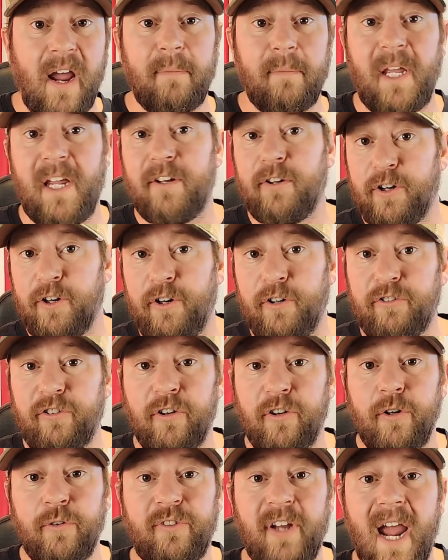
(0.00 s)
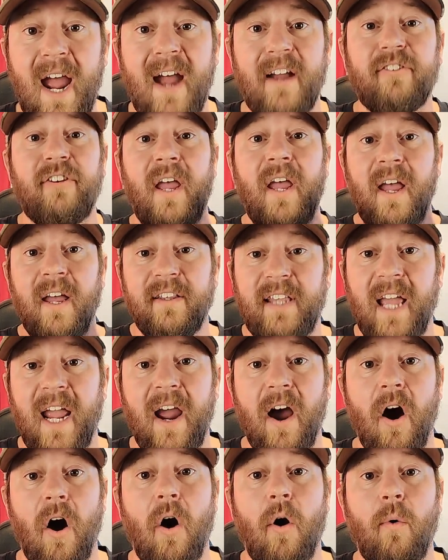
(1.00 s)
they introduce a new tax, they
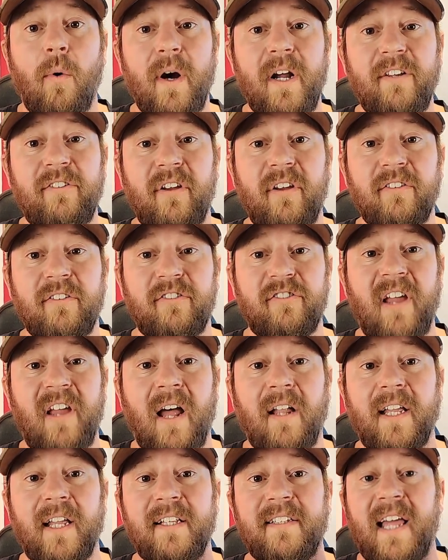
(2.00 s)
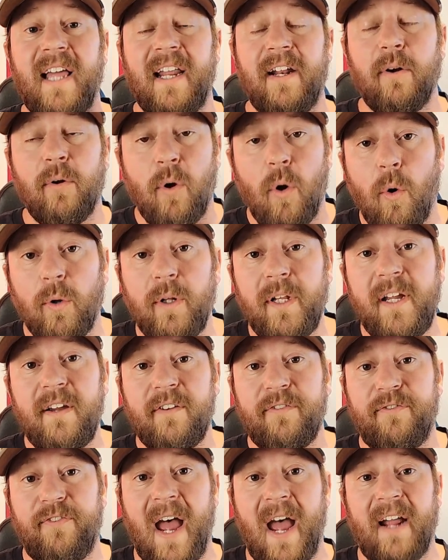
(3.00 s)
always sell it that it'll only
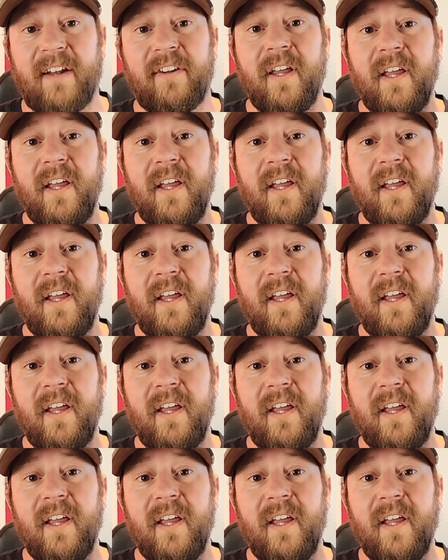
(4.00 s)
affect